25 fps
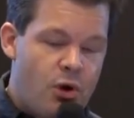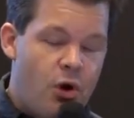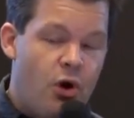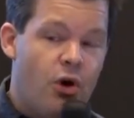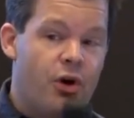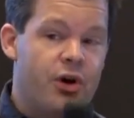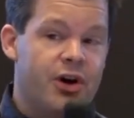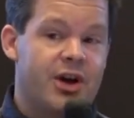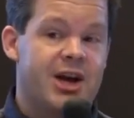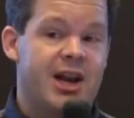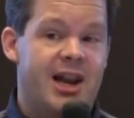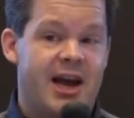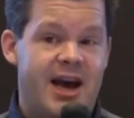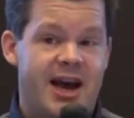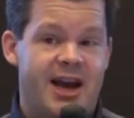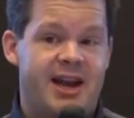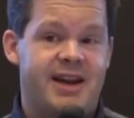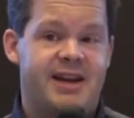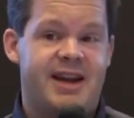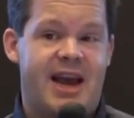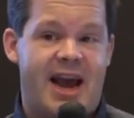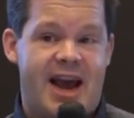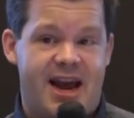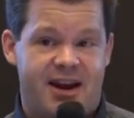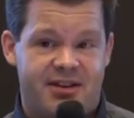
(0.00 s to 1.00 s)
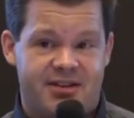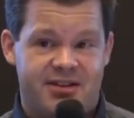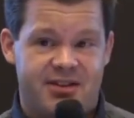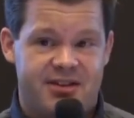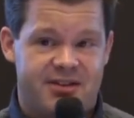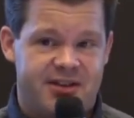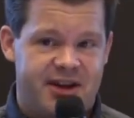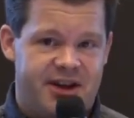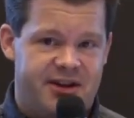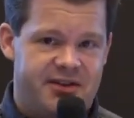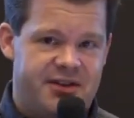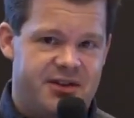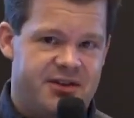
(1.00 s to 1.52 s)
a client
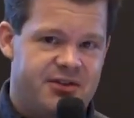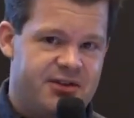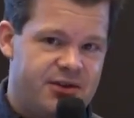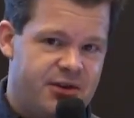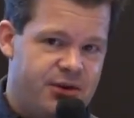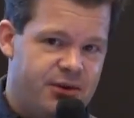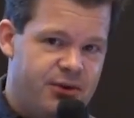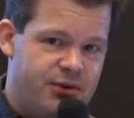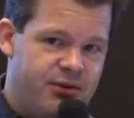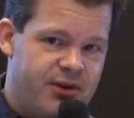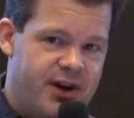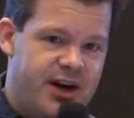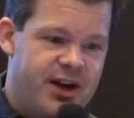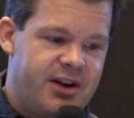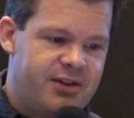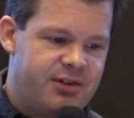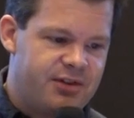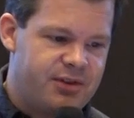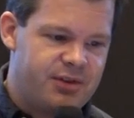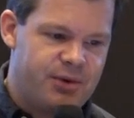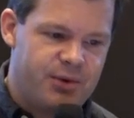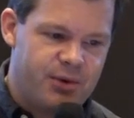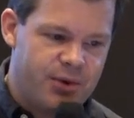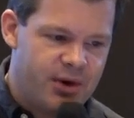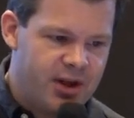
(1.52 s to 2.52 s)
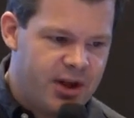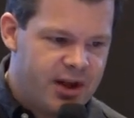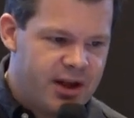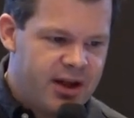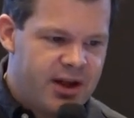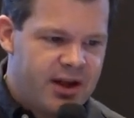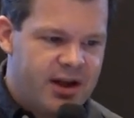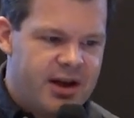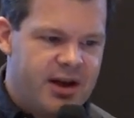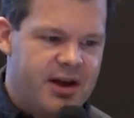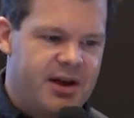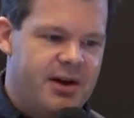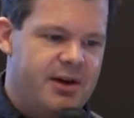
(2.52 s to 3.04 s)
accessing this node, right? So
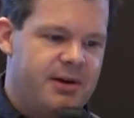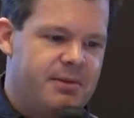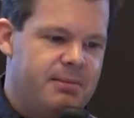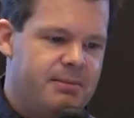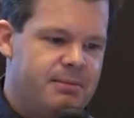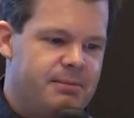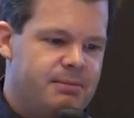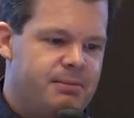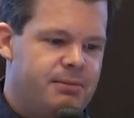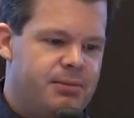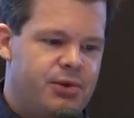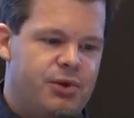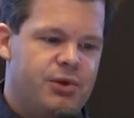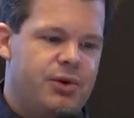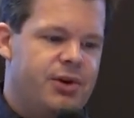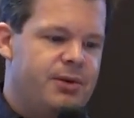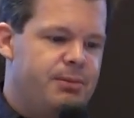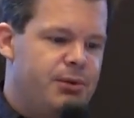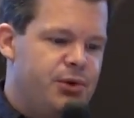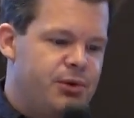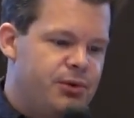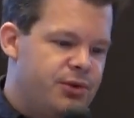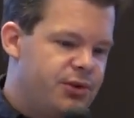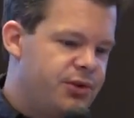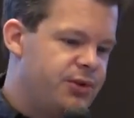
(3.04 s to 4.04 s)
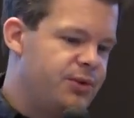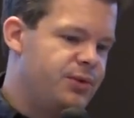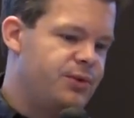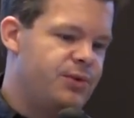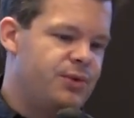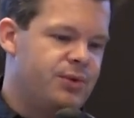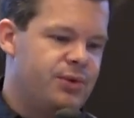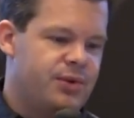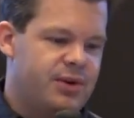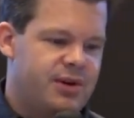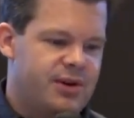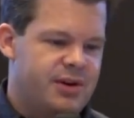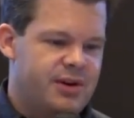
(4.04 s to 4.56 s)
you're immune
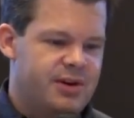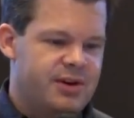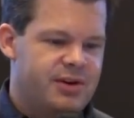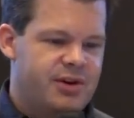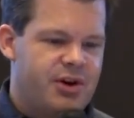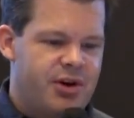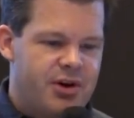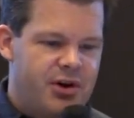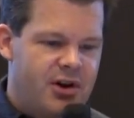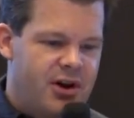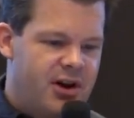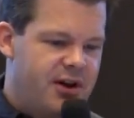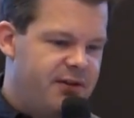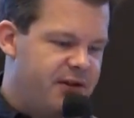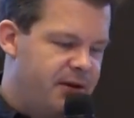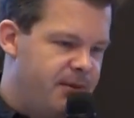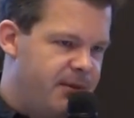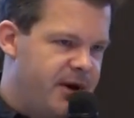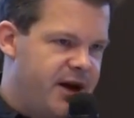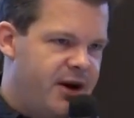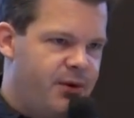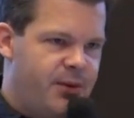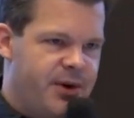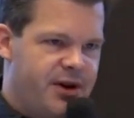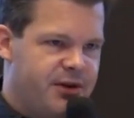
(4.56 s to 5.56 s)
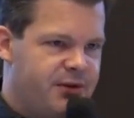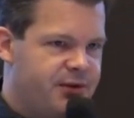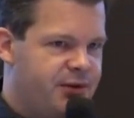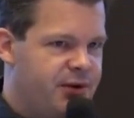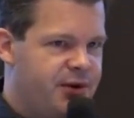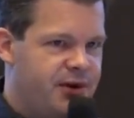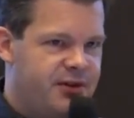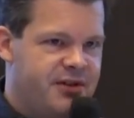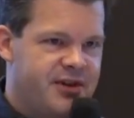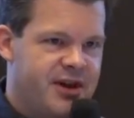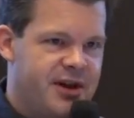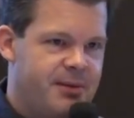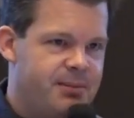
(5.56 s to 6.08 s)
to kernel level malwares, for
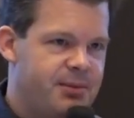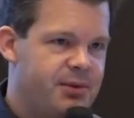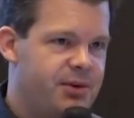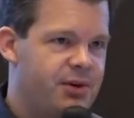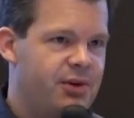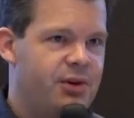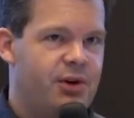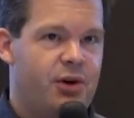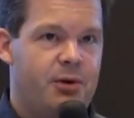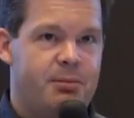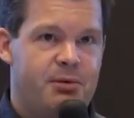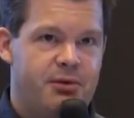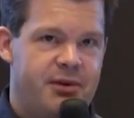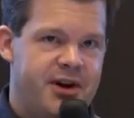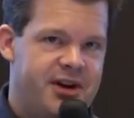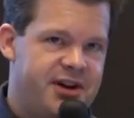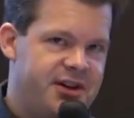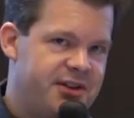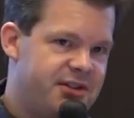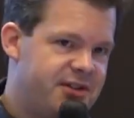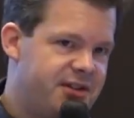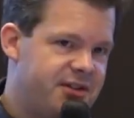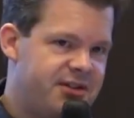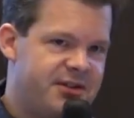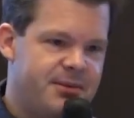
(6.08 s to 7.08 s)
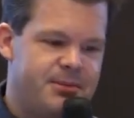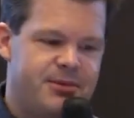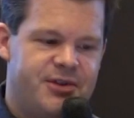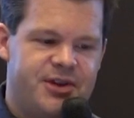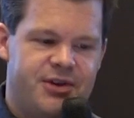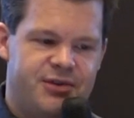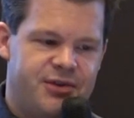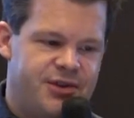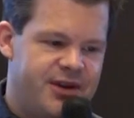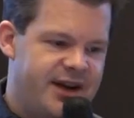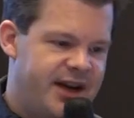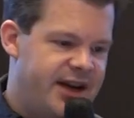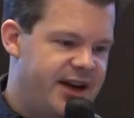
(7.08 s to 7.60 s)
example, operating system
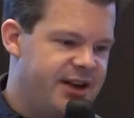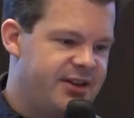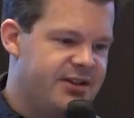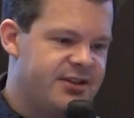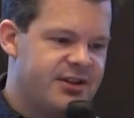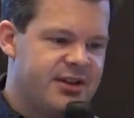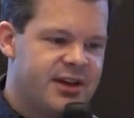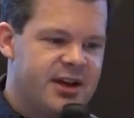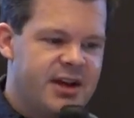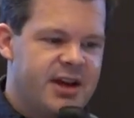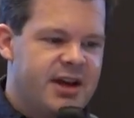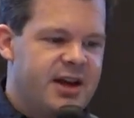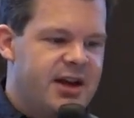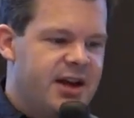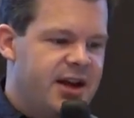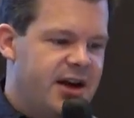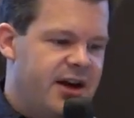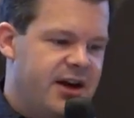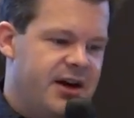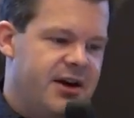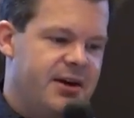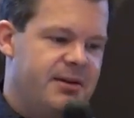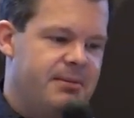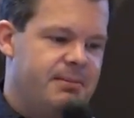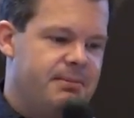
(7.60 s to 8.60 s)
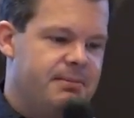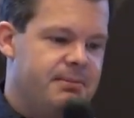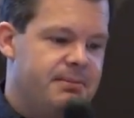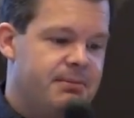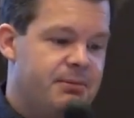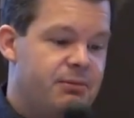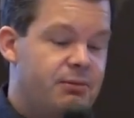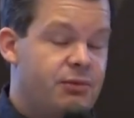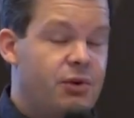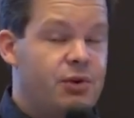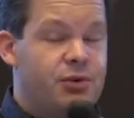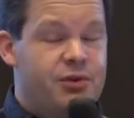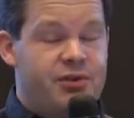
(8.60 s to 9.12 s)
0 days,
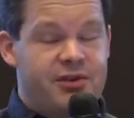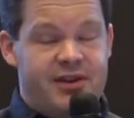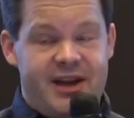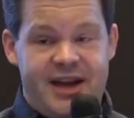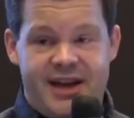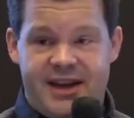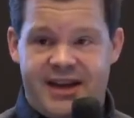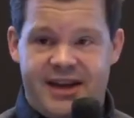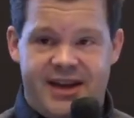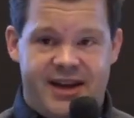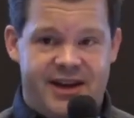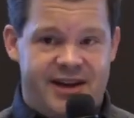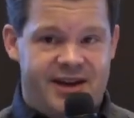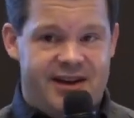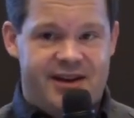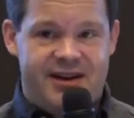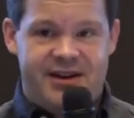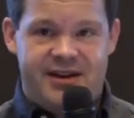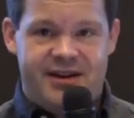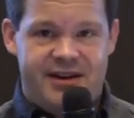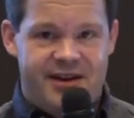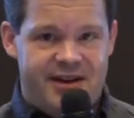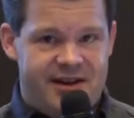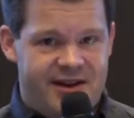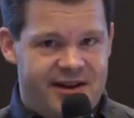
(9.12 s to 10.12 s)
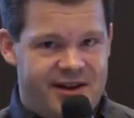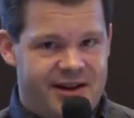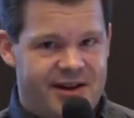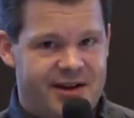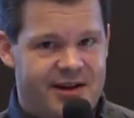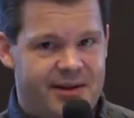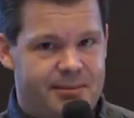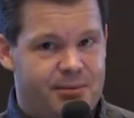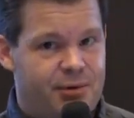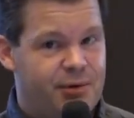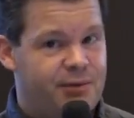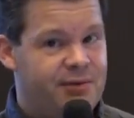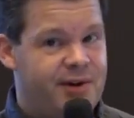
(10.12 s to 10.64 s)
rogue staking
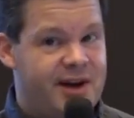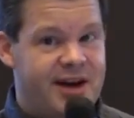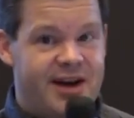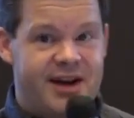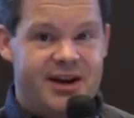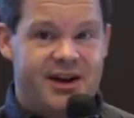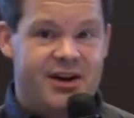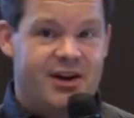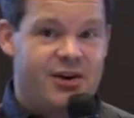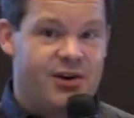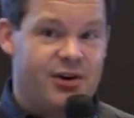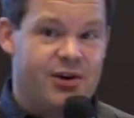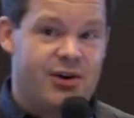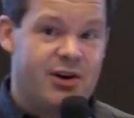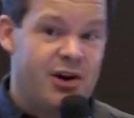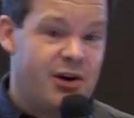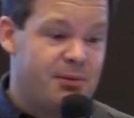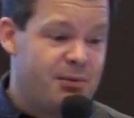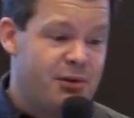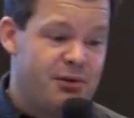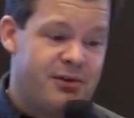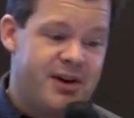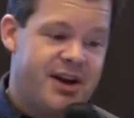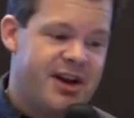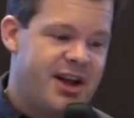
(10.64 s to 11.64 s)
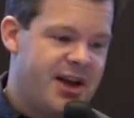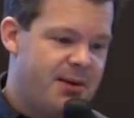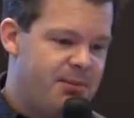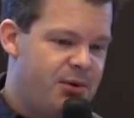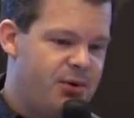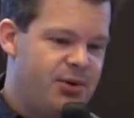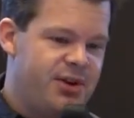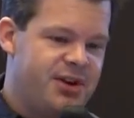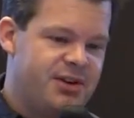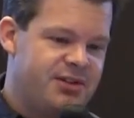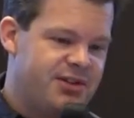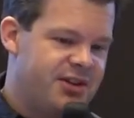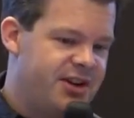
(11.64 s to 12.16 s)
provider or cloud provider
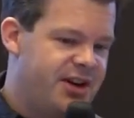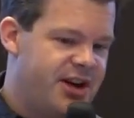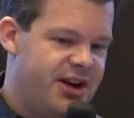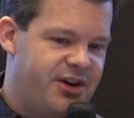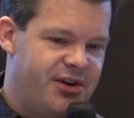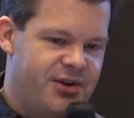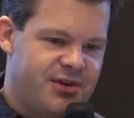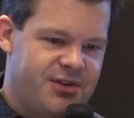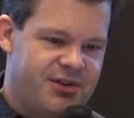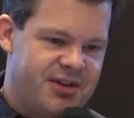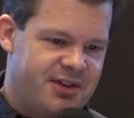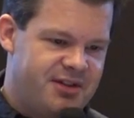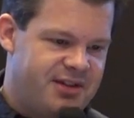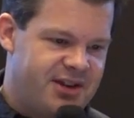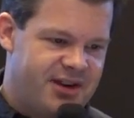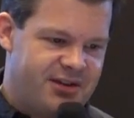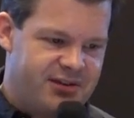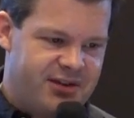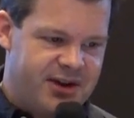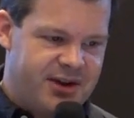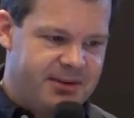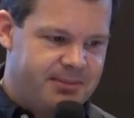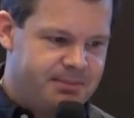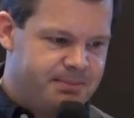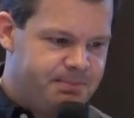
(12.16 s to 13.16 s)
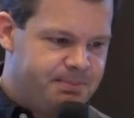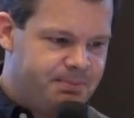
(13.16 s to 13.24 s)
employee scenarios, etc.